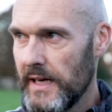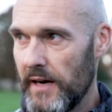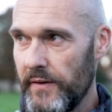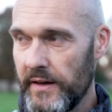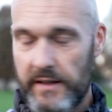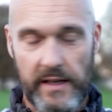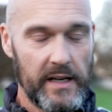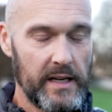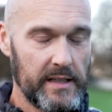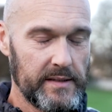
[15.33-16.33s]
I think
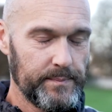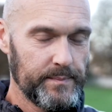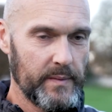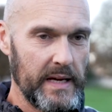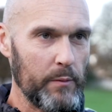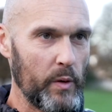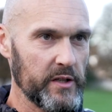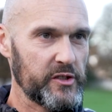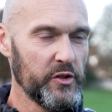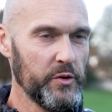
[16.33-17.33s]
uh, he had one or
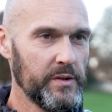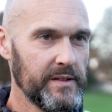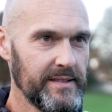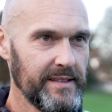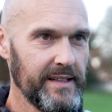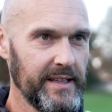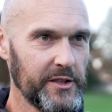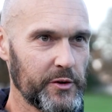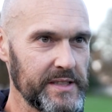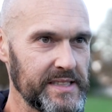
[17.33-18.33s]
two
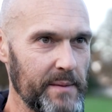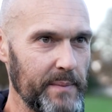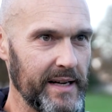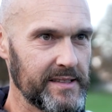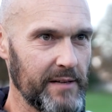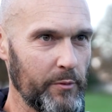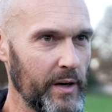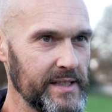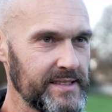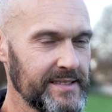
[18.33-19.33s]
injury setbacks.
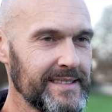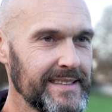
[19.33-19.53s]
Otherwise,